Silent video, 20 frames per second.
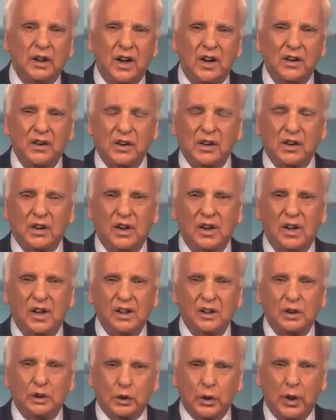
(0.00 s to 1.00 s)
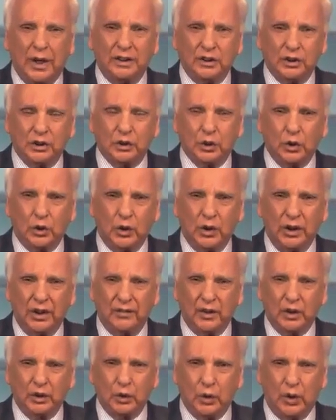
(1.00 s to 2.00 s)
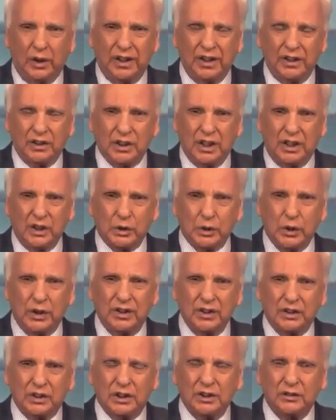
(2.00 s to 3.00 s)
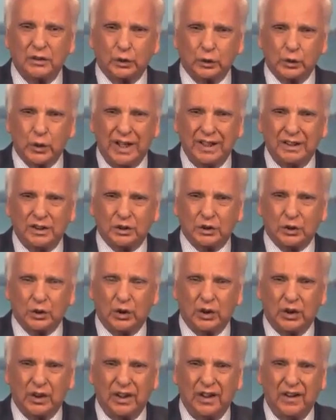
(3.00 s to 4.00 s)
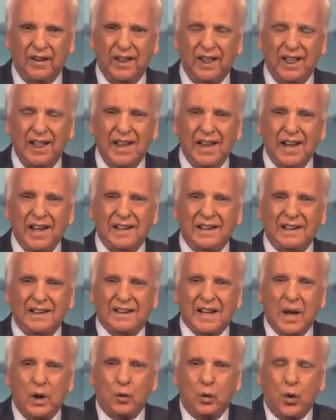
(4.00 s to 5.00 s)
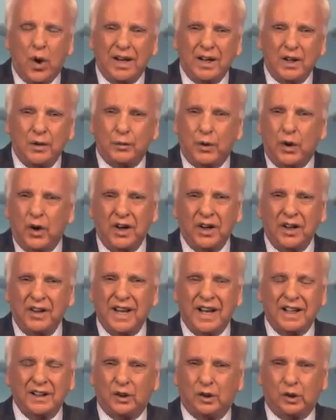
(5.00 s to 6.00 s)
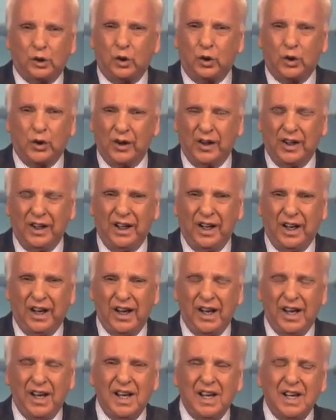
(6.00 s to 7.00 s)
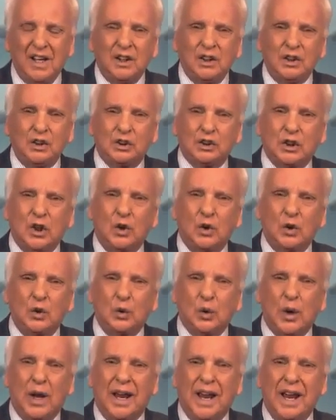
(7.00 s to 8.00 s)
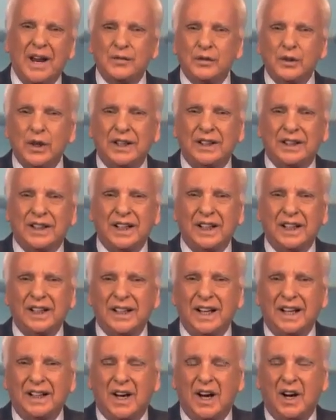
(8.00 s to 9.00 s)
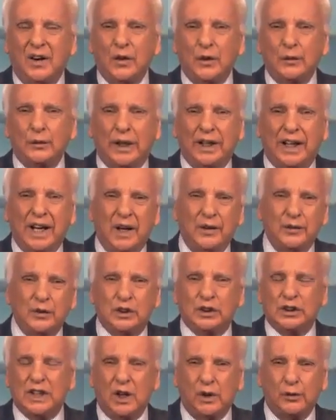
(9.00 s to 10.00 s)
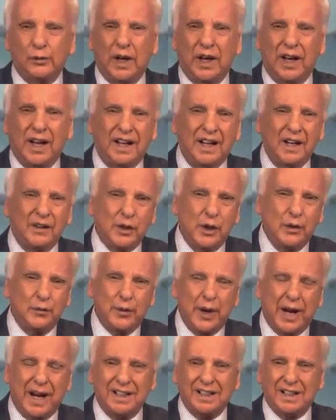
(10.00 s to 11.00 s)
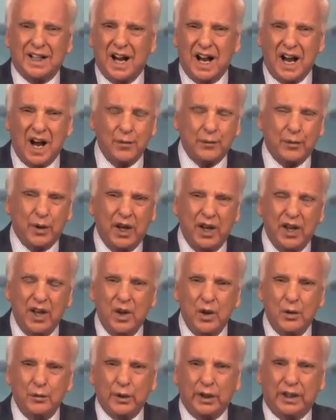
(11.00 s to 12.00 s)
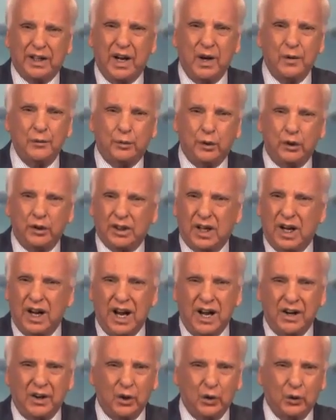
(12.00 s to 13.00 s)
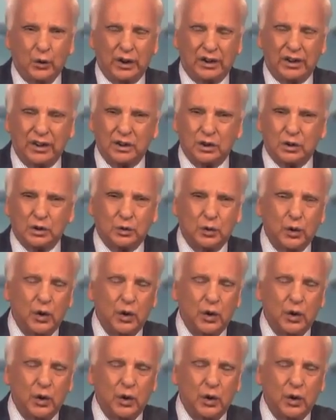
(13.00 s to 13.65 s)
another great story of the 20th century, the civil rights story, they wanted part of that glory. So everything they covered became Selma, and every bad cop became Bull Connor with his